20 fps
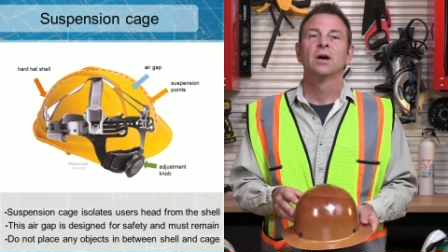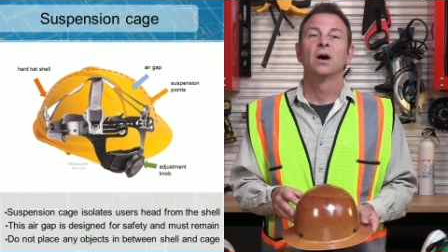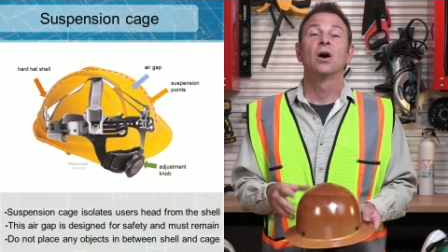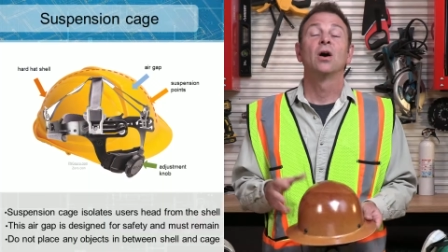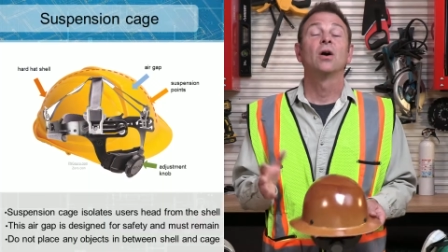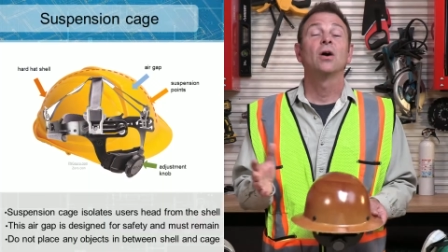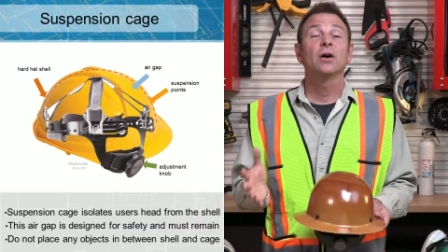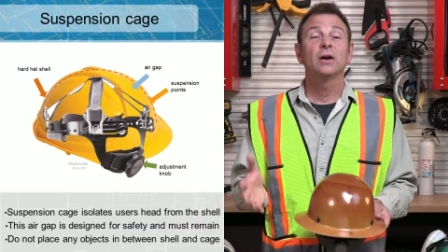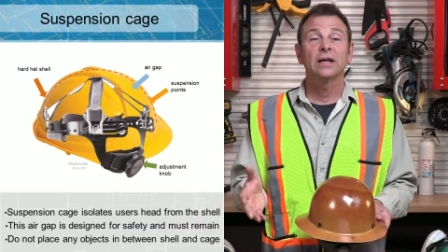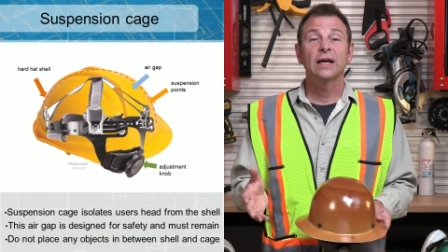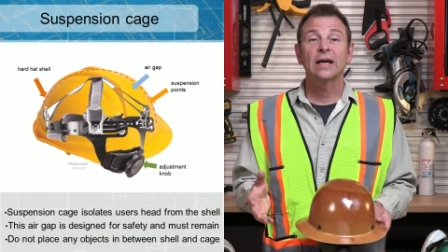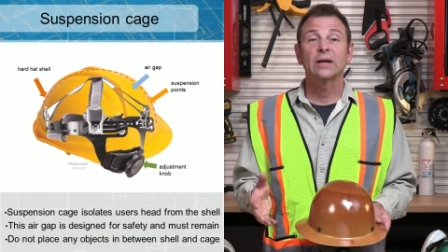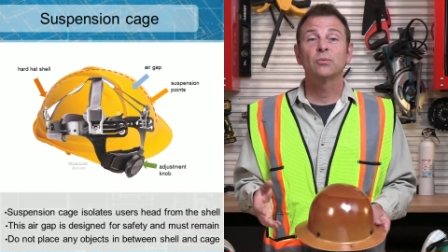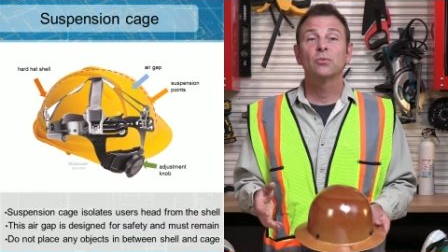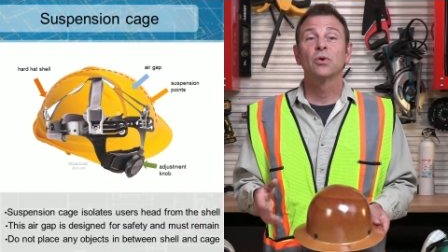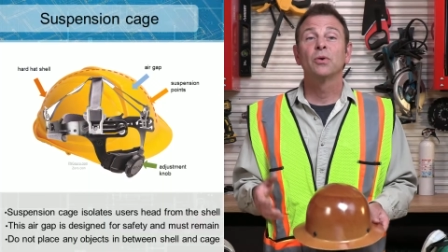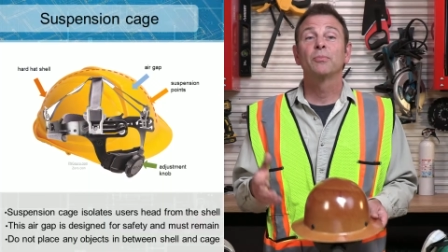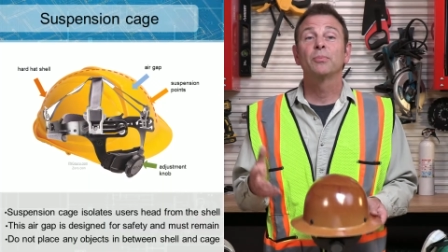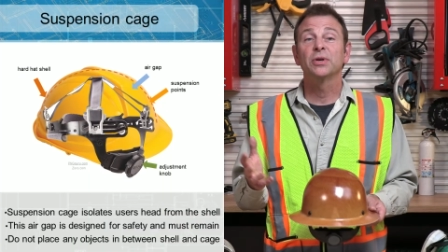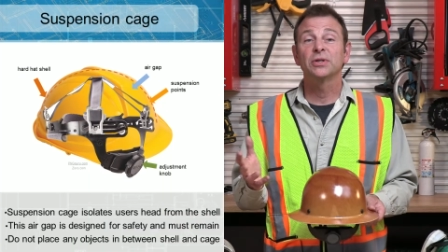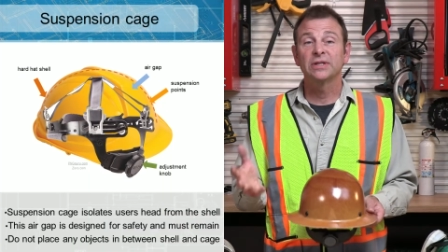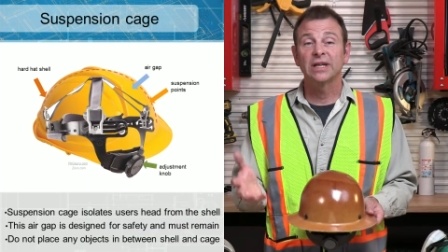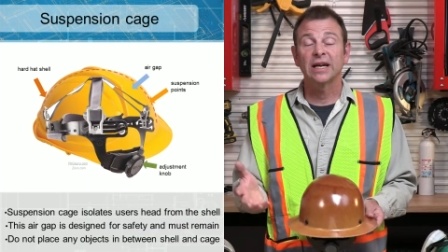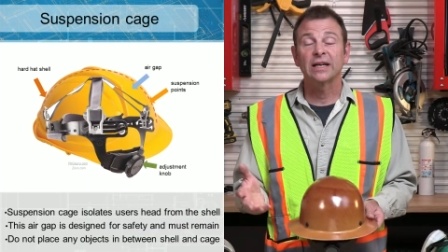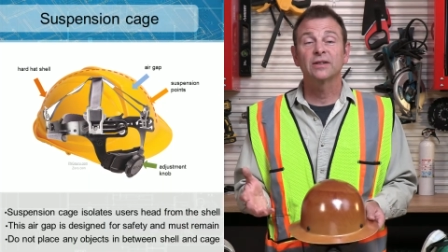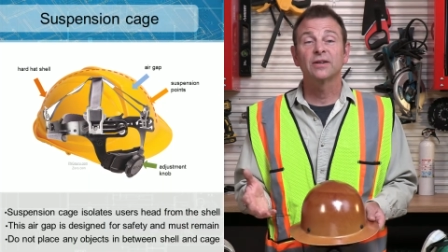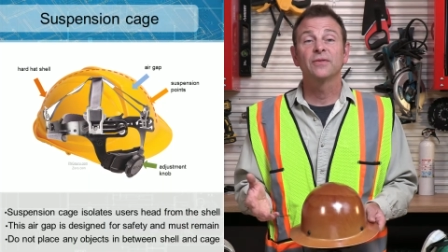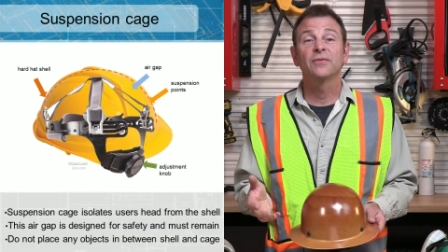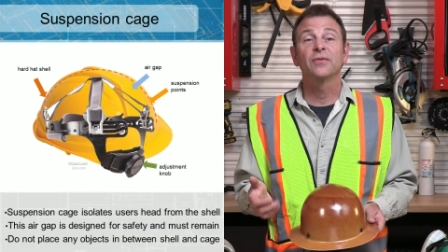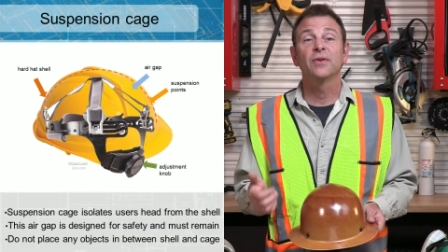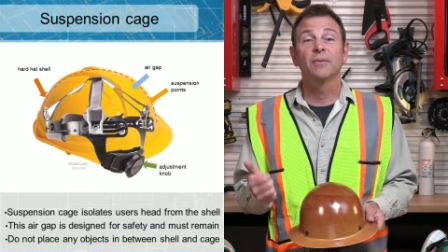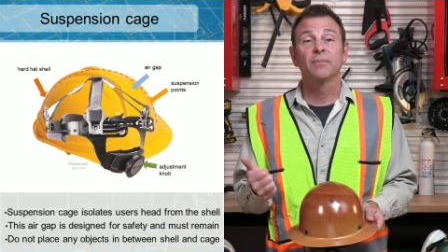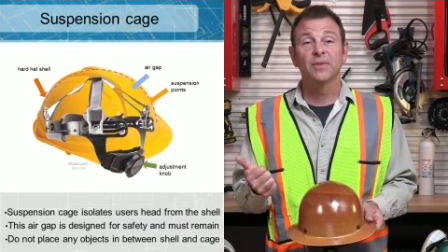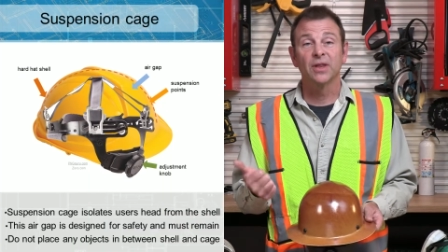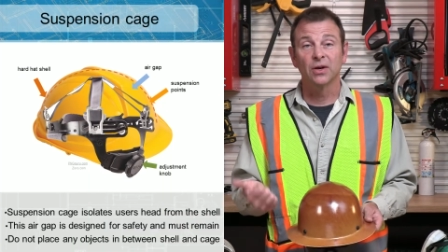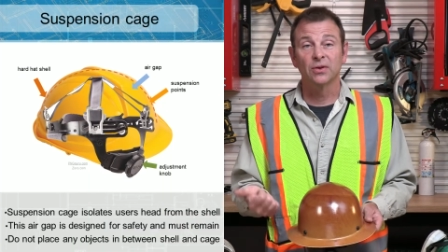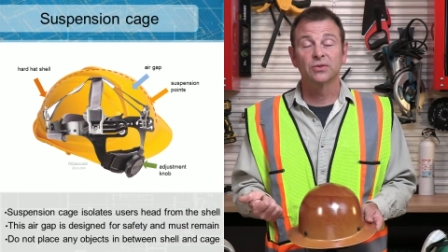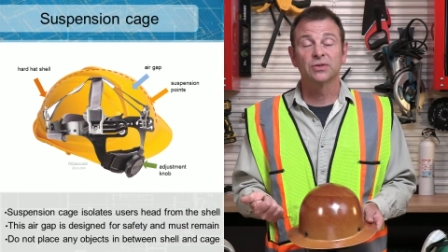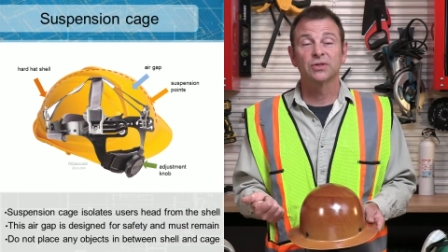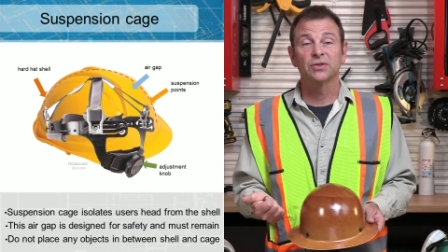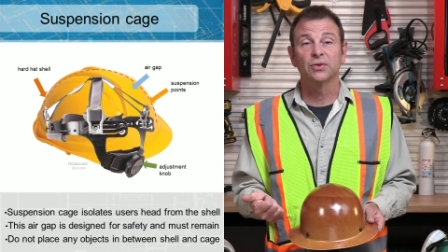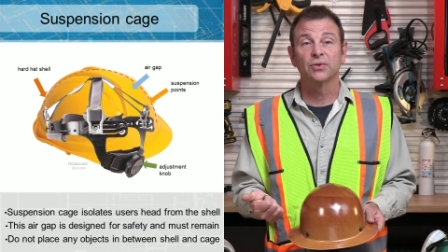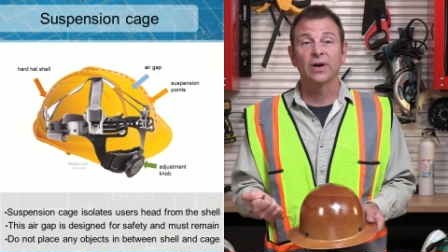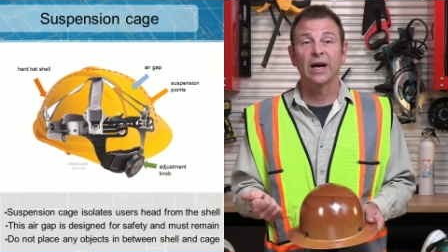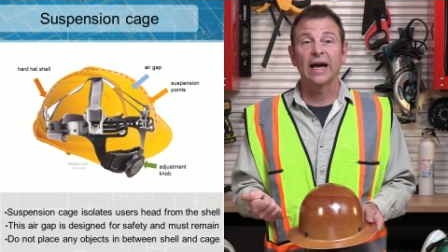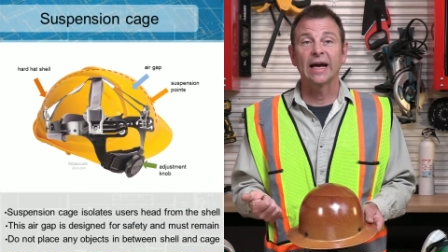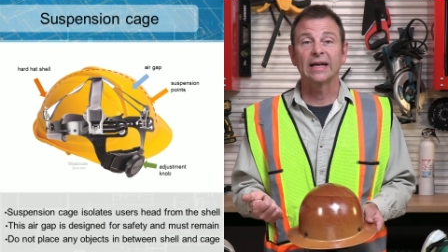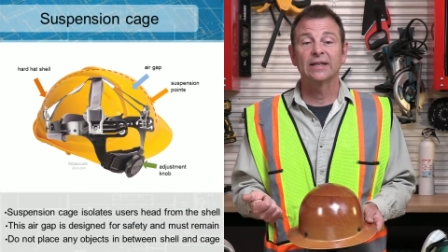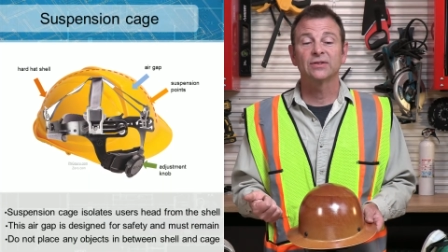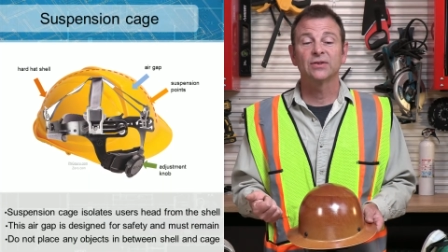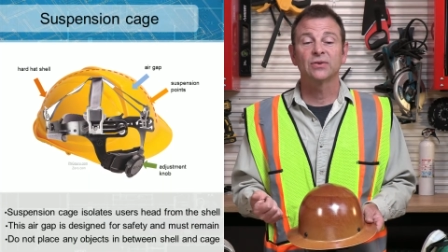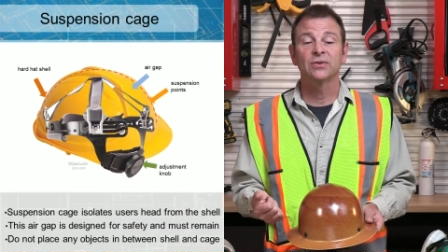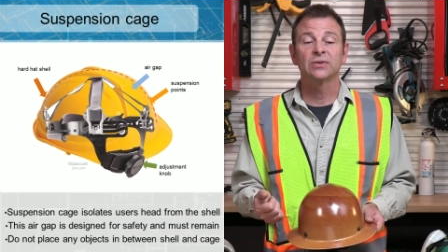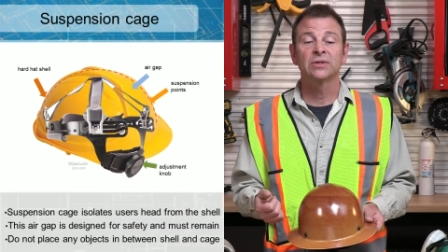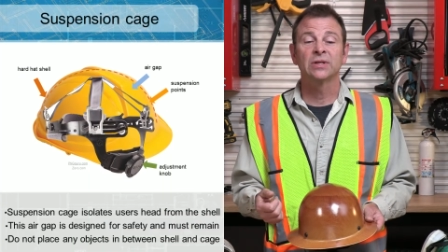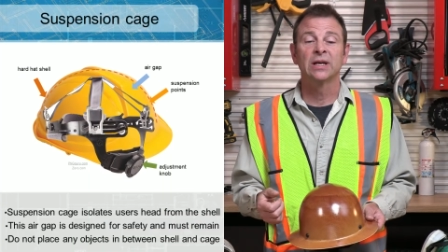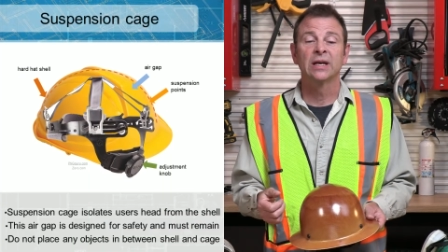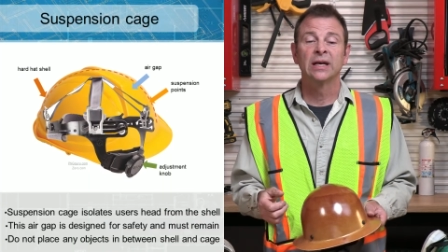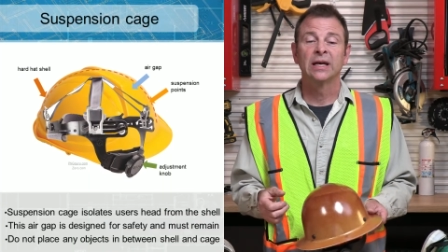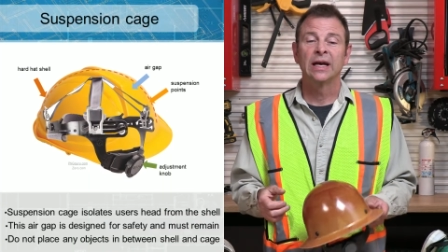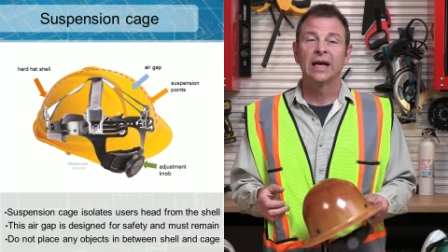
A hard hat will protect you from those two hazards,